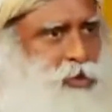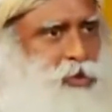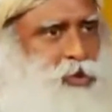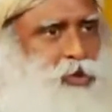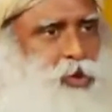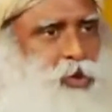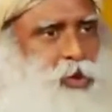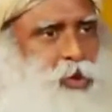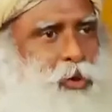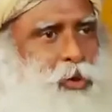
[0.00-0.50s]

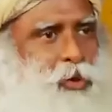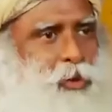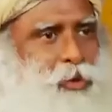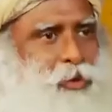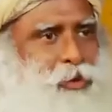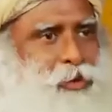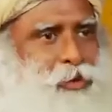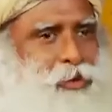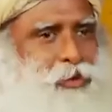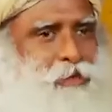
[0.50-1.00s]

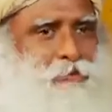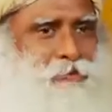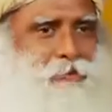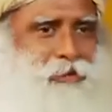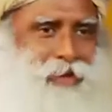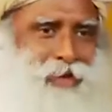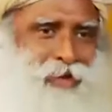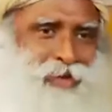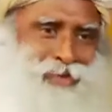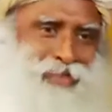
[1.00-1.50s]
So,
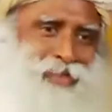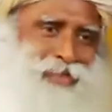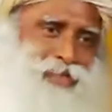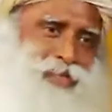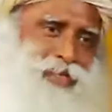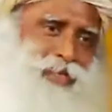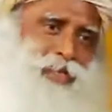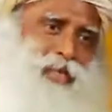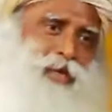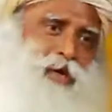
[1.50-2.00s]
we are
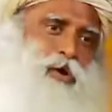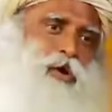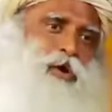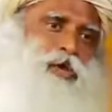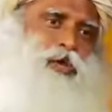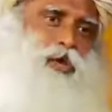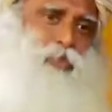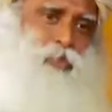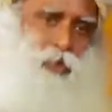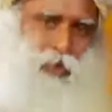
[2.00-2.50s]
essentially
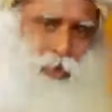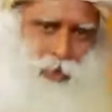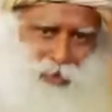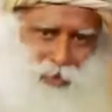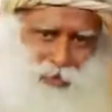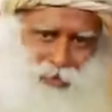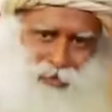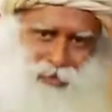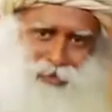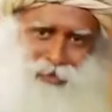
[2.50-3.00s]

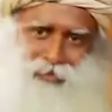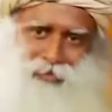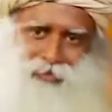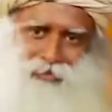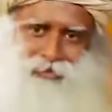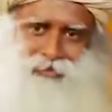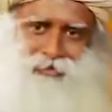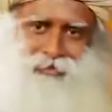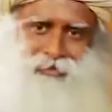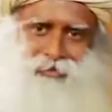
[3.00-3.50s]
entrepreneurs.
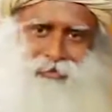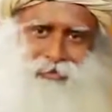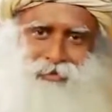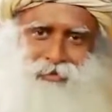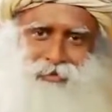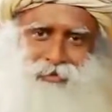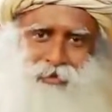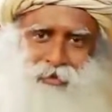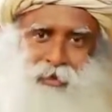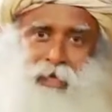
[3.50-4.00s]

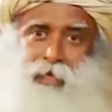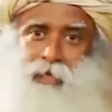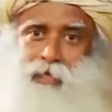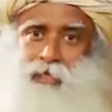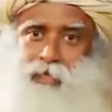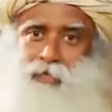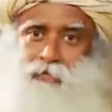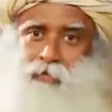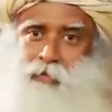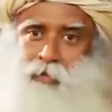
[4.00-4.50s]

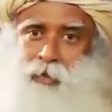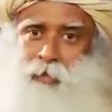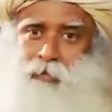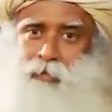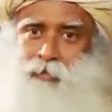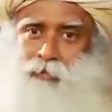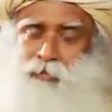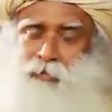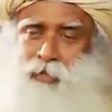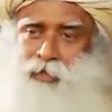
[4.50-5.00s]
Ninety-seven
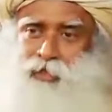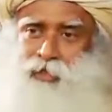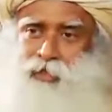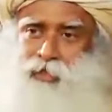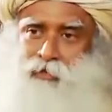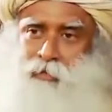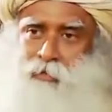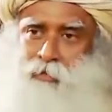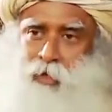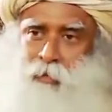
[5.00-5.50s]
percent
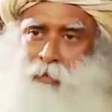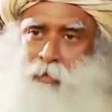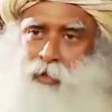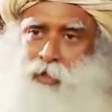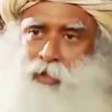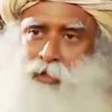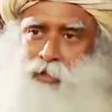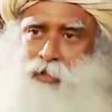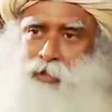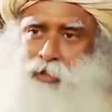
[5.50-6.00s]
of the
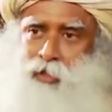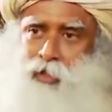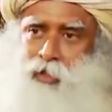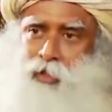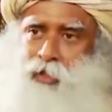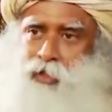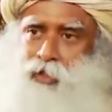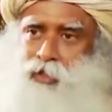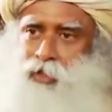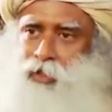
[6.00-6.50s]
population
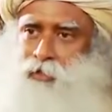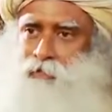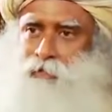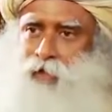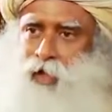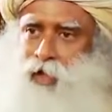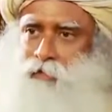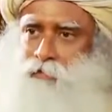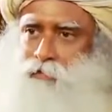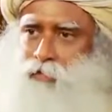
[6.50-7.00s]

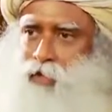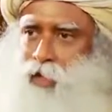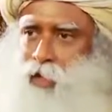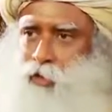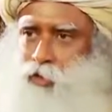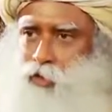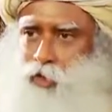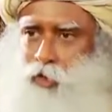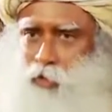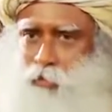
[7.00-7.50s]
survive
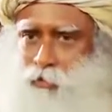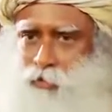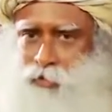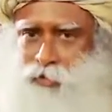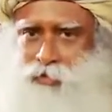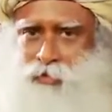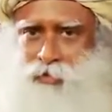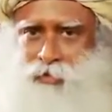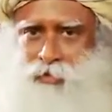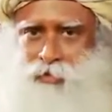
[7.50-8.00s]
without jobs.
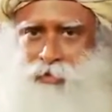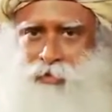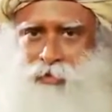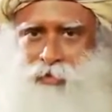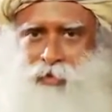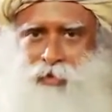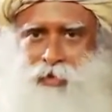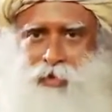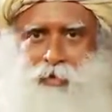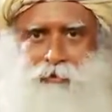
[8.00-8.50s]

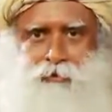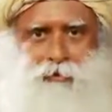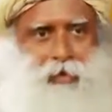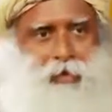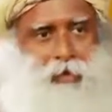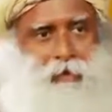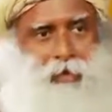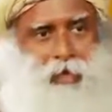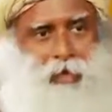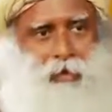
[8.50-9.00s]
We
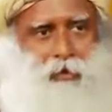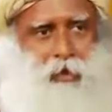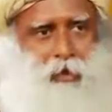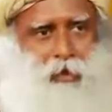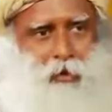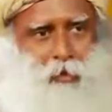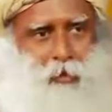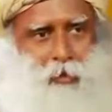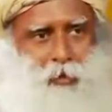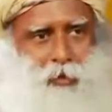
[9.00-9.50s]
are great
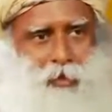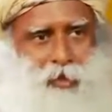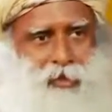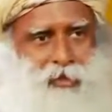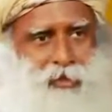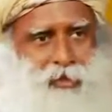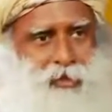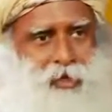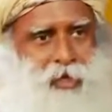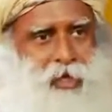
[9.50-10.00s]

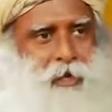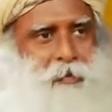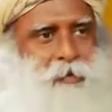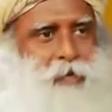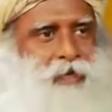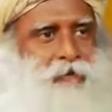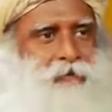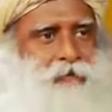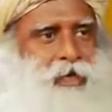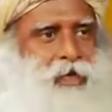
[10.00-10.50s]
entrepreneurs,
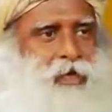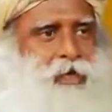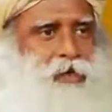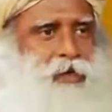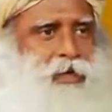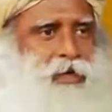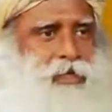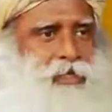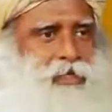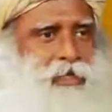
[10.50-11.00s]
but we are
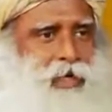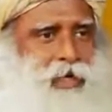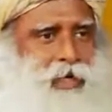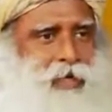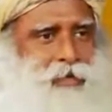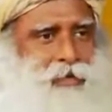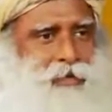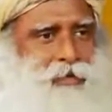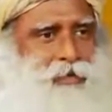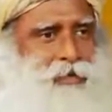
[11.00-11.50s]
only
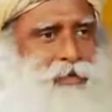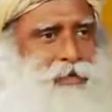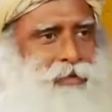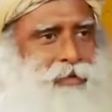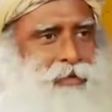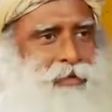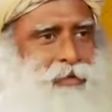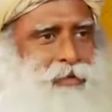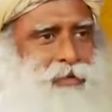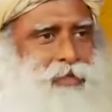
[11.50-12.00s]
selling
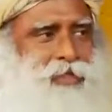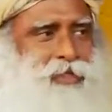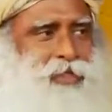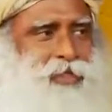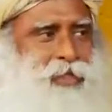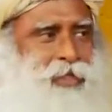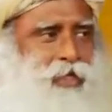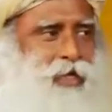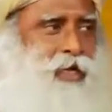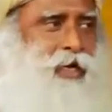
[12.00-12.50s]

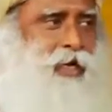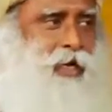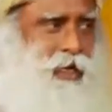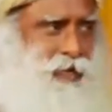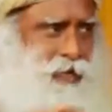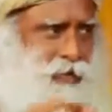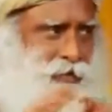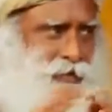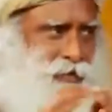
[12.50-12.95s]
chikidkai.